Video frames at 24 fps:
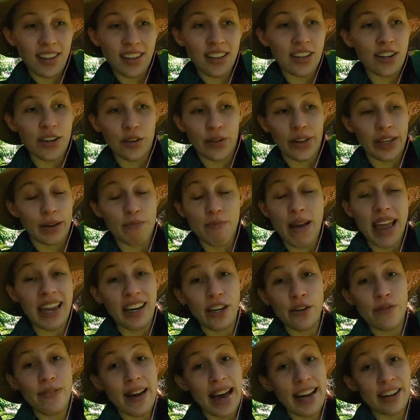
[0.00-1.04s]
you know, like
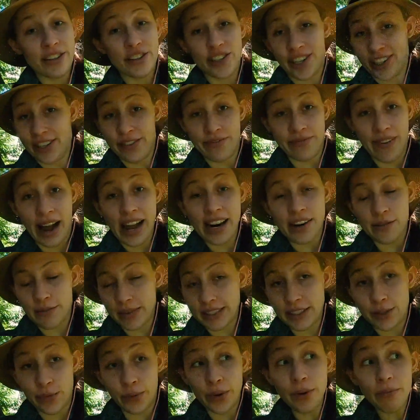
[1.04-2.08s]
manufactured
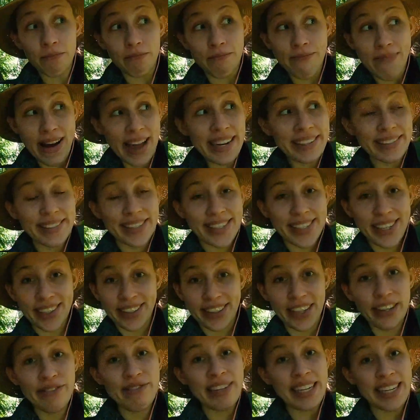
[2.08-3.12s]
environments. We're meant to
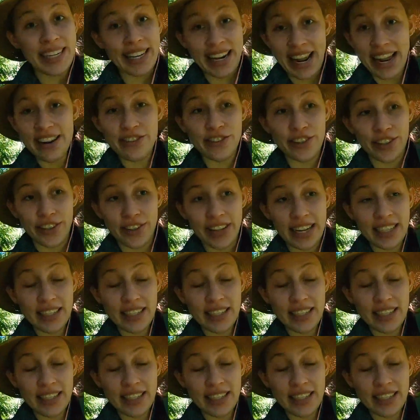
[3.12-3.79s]
live in nature.